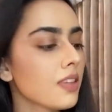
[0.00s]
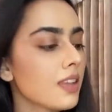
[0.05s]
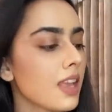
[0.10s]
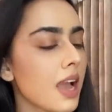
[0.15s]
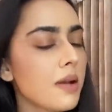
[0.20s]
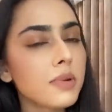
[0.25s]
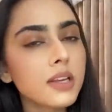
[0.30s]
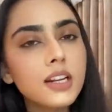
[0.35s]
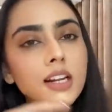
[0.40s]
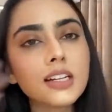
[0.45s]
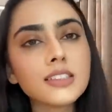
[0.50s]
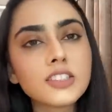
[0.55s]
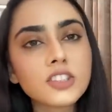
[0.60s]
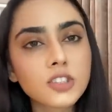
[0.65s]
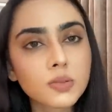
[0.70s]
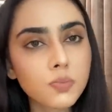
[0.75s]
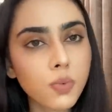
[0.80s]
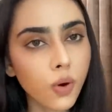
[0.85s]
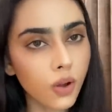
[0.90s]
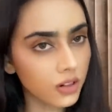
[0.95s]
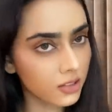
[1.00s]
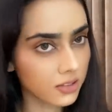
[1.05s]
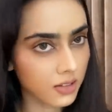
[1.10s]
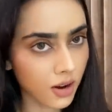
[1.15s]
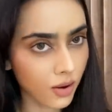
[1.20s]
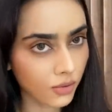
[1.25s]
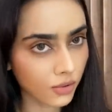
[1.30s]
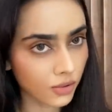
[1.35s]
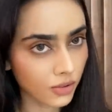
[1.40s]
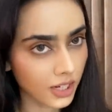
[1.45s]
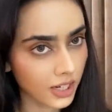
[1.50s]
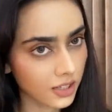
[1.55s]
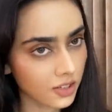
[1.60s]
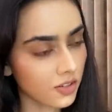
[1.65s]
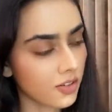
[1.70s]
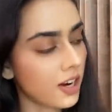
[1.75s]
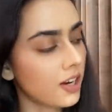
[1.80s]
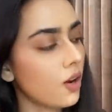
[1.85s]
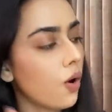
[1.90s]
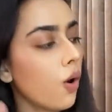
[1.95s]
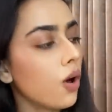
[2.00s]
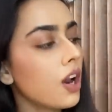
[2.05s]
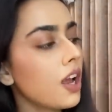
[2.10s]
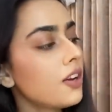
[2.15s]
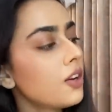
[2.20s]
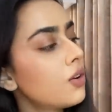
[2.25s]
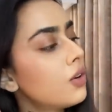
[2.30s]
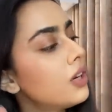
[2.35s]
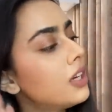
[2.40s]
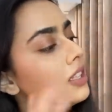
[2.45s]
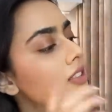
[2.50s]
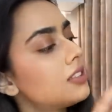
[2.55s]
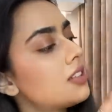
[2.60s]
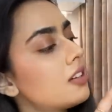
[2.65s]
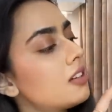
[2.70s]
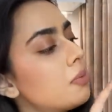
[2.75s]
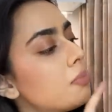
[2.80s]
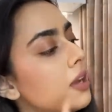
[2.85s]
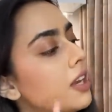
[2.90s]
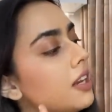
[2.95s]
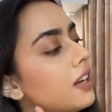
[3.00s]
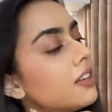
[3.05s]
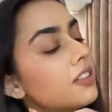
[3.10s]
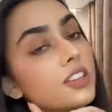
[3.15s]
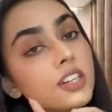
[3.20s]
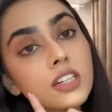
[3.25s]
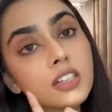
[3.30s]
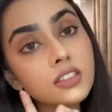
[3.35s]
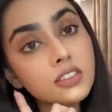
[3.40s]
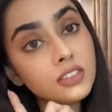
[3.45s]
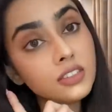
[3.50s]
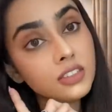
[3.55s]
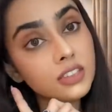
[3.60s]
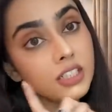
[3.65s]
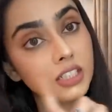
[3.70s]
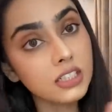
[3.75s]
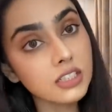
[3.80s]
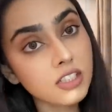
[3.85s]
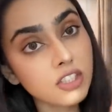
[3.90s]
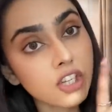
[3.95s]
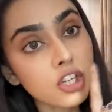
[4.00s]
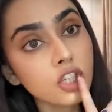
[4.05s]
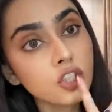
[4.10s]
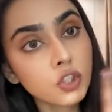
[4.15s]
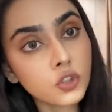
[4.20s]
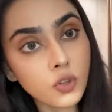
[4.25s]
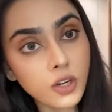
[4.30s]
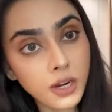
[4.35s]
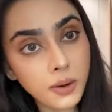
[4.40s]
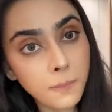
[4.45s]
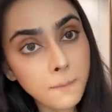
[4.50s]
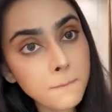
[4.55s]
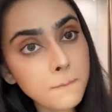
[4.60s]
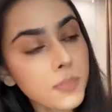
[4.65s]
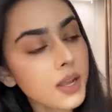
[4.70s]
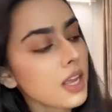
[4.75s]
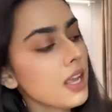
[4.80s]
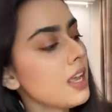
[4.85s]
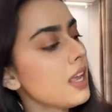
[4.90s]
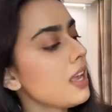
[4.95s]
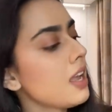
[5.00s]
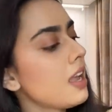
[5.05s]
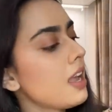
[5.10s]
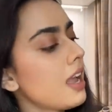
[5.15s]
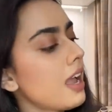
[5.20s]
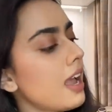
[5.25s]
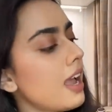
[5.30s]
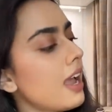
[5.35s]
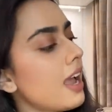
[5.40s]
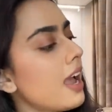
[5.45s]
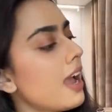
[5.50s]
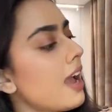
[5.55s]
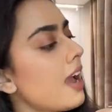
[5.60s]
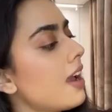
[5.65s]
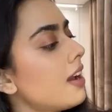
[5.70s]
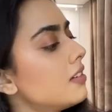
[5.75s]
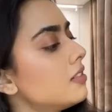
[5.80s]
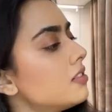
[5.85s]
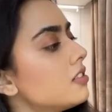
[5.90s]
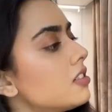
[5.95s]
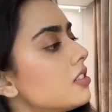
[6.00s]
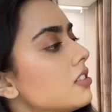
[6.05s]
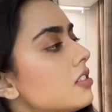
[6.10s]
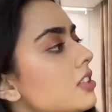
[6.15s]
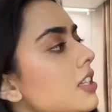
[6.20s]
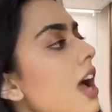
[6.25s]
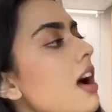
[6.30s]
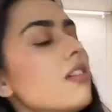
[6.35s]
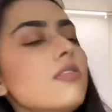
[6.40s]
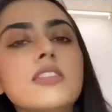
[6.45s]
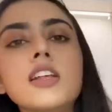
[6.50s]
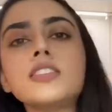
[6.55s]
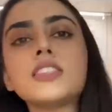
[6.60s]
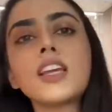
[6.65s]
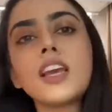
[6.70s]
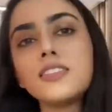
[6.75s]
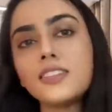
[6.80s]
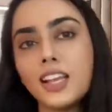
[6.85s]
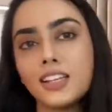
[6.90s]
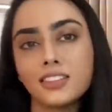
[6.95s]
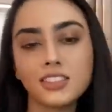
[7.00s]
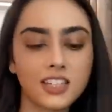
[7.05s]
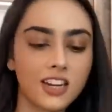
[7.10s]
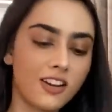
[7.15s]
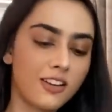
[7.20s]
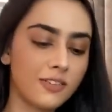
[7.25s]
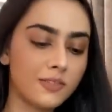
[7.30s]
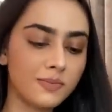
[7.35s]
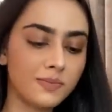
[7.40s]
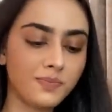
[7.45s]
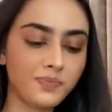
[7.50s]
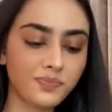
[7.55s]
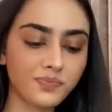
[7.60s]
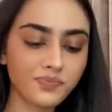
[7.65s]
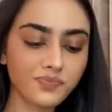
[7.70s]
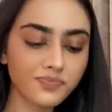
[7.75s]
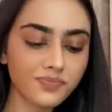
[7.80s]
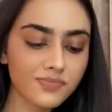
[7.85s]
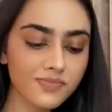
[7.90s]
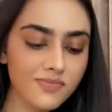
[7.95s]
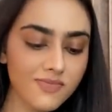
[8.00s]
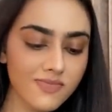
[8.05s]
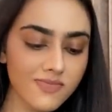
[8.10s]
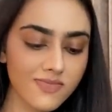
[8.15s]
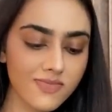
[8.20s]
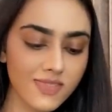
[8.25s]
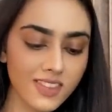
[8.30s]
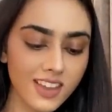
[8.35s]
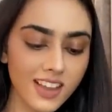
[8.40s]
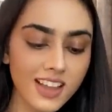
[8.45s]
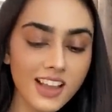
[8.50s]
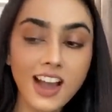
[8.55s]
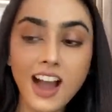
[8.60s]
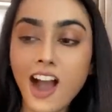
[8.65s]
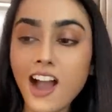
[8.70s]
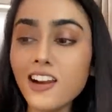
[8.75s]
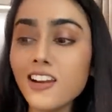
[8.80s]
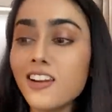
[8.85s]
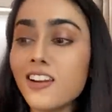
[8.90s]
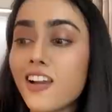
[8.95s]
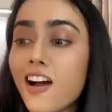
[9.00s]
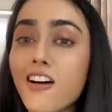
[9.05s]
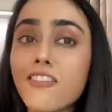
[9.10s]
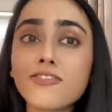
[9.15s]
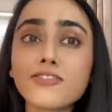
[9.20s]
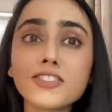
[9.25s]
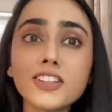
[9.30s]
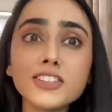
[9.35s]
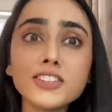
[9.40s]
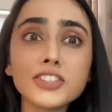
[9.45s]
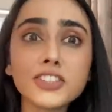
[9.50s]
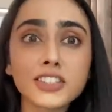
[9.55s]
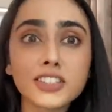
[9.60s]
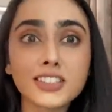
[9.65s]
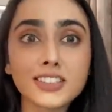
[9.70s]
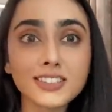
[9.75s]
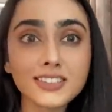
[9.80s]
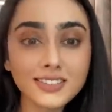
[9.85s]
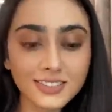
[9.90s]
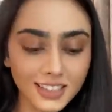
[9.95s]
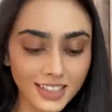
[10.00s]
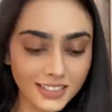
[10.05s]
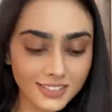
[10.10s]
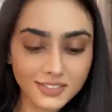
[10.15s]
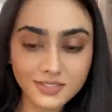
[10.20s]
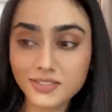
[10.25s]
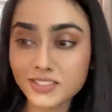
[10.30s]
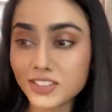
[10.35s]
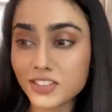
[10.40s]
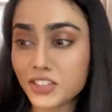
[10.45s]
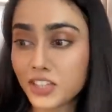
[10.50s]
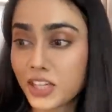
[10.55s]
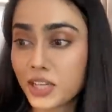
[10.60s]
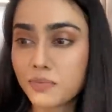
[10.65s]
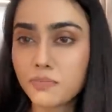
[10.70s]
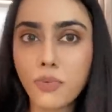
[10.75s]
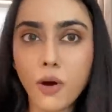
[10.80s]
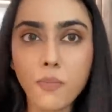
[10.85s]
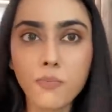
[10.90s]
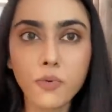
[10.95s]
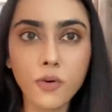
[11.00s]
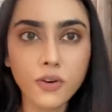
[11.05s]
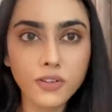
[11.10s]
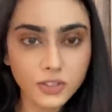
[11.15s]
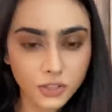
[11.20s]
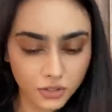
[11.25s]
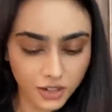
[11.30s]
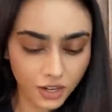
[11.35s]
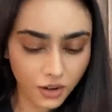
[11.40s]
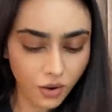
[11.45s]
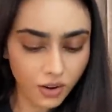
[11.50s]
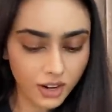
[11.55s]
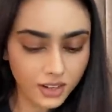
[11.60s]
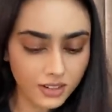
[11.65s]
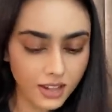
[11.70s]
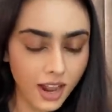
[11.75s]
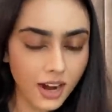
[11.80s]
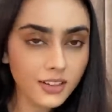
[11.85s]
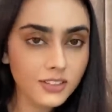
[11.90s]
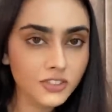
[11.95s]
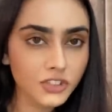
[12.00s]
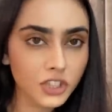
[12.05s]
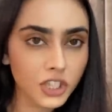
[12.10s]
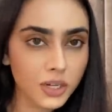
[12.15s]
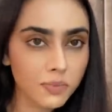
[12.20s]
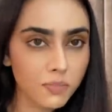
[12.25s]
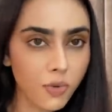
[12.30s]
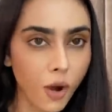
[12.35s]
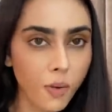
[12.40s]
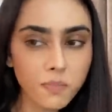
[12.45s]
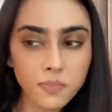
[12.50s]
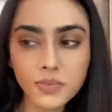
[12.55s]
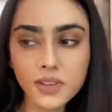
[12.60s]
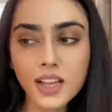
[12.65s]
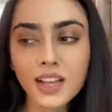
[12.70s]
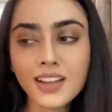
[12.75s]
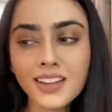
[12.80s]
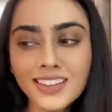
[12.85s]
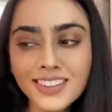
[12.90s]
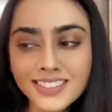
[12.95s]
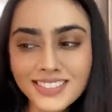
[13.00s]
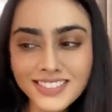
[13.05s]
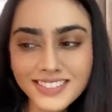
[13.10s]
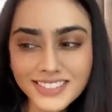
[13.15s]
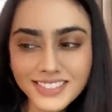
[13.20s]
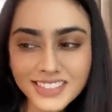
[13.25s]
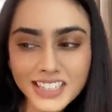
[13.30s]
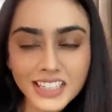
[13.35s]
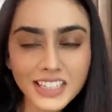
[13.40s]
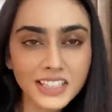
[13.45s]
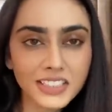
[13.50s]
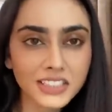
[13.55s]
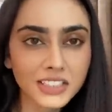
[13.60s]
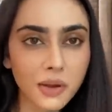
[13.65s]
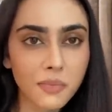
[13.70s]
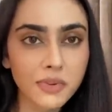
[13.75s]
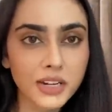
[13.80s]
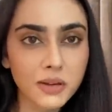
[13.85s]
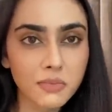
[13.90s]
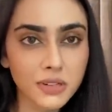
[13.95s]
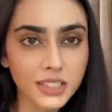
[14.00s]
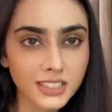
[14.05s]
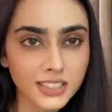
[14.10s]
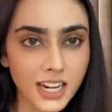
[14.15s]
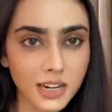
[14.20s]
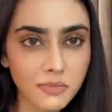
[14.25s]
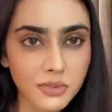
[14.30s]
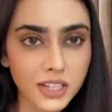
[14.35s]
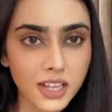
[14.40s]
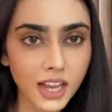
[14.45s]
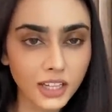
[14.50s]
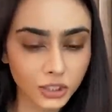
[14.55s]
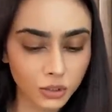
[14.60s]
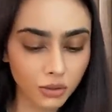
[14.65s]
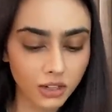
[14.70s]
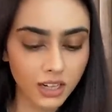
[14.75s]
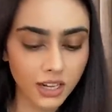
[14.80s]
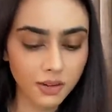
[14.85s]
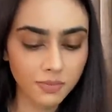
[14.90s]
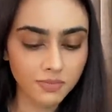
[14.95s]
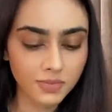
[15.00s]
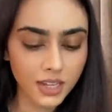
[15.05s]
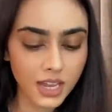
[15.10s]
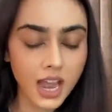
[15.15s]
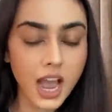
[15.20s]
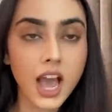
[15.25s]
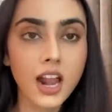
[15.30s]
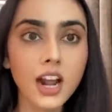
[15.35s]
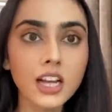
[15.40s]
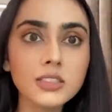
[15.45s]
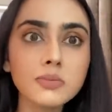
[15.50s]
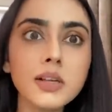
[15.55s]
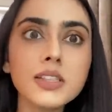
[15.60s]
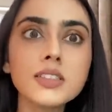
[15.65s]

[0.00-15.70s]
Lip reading: I mean, it just boils down to taste, right? All I know is that the main ingredient is shrimp. And yeah, let's get tasting. I love the chicken, like chicken popcorn. Should I call it that? Chicken pop? Somebody please tell me the actual name. I'll ask my